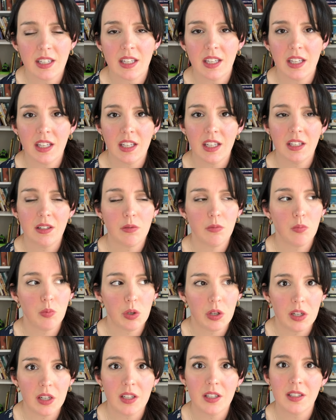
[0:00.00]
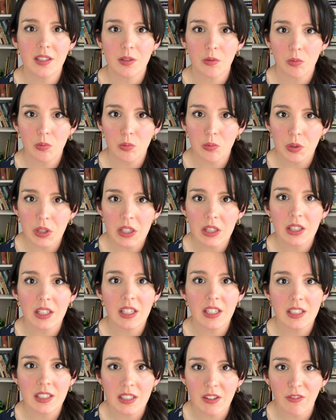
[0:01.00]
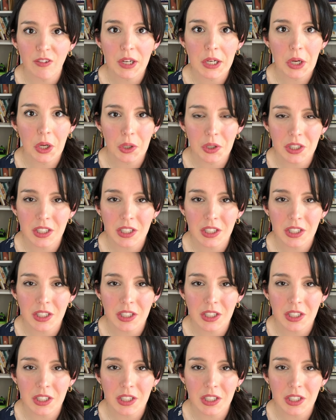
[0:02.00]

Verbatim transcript: It was really difficult